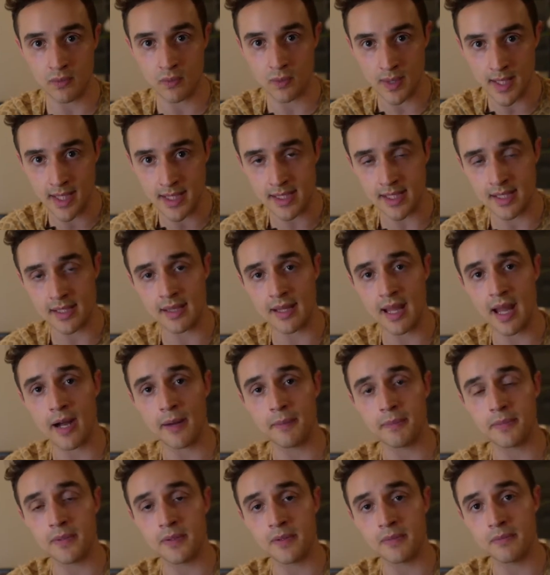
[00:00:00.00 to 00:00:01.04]
raising that
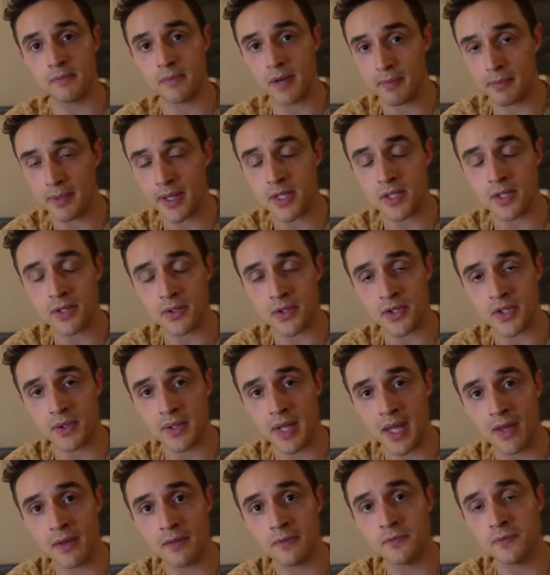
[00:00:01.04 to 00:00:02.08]
up the vibrational
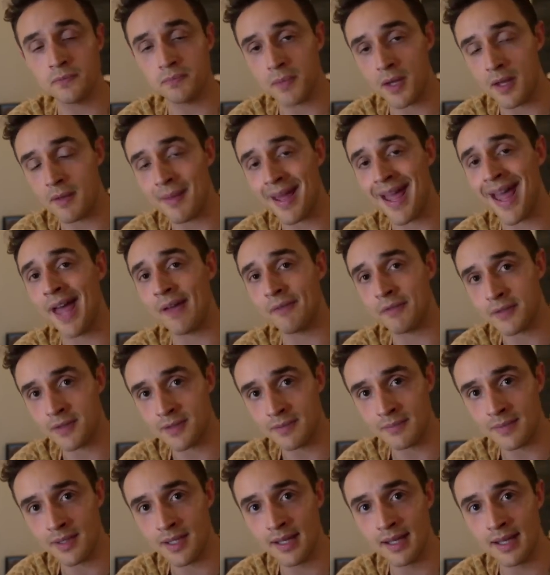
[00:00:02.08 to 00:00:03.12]
scale on behalf of
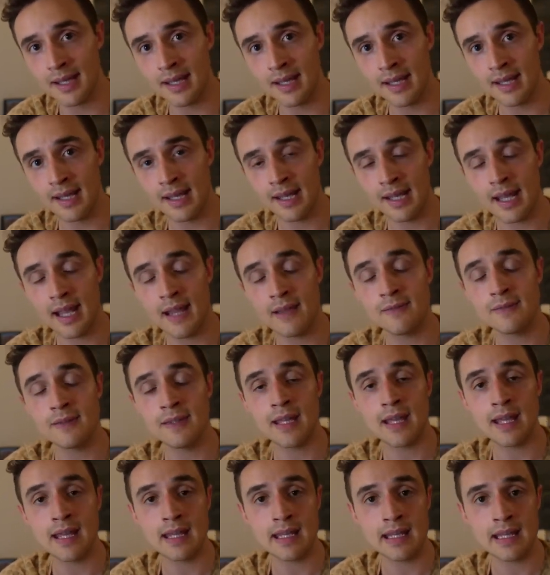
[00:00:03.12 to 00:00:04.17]
them, if
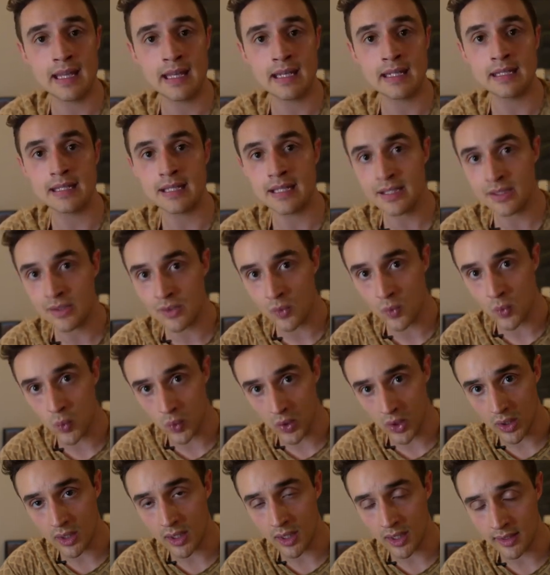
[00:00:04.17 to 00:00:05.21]
they need to
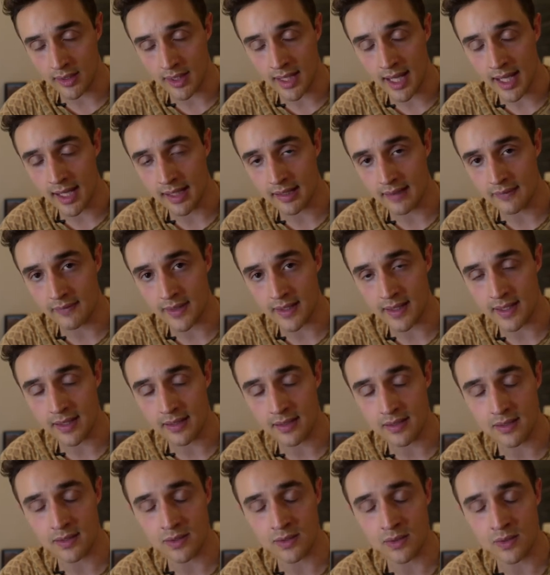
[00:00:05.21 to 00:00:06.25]
work on that, if they
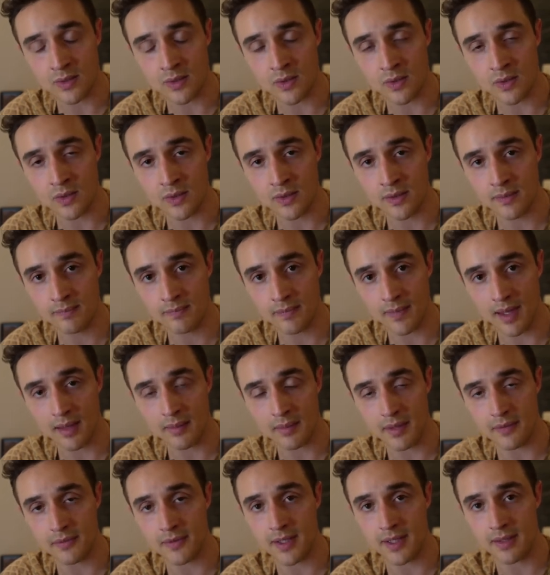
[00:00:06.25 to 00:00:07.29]
need to, uh,
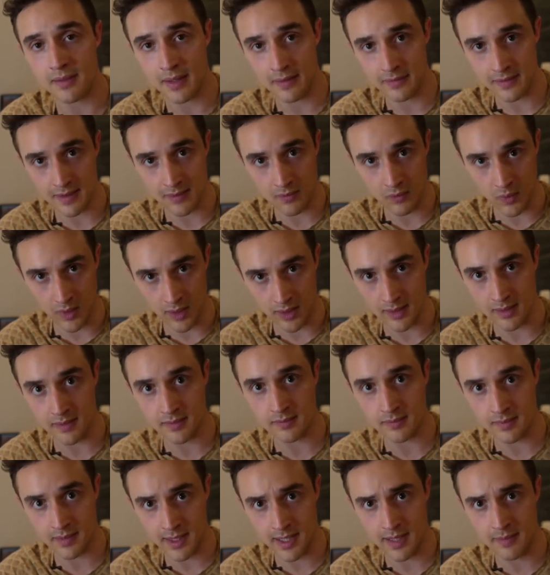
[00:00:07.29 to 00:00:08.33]
if they if they want
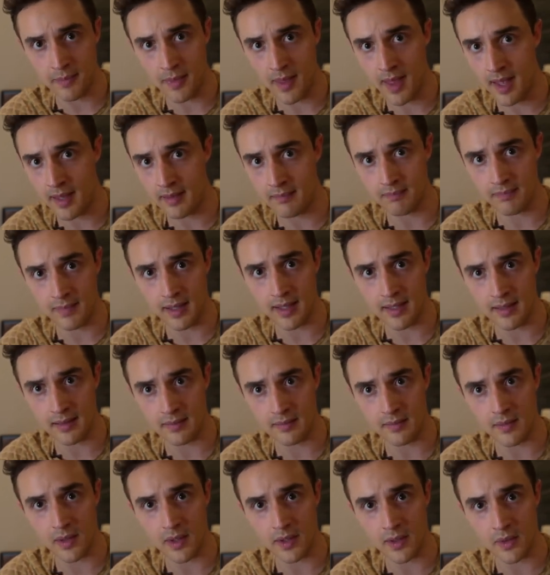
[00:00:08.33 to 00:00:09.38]
to keep that
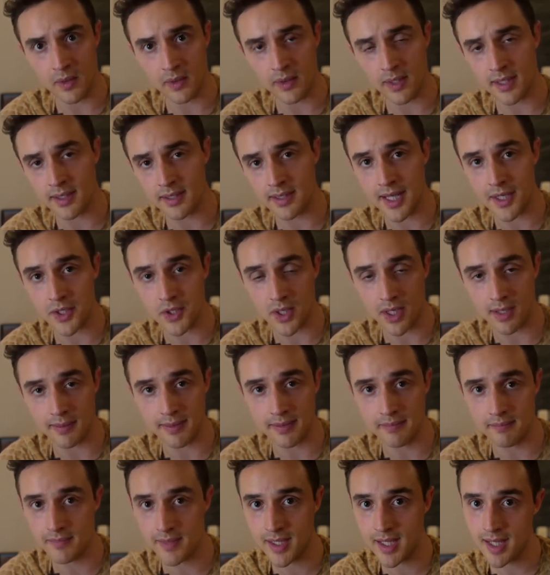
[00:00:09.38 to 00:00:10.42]
and, and hold on to that trauma,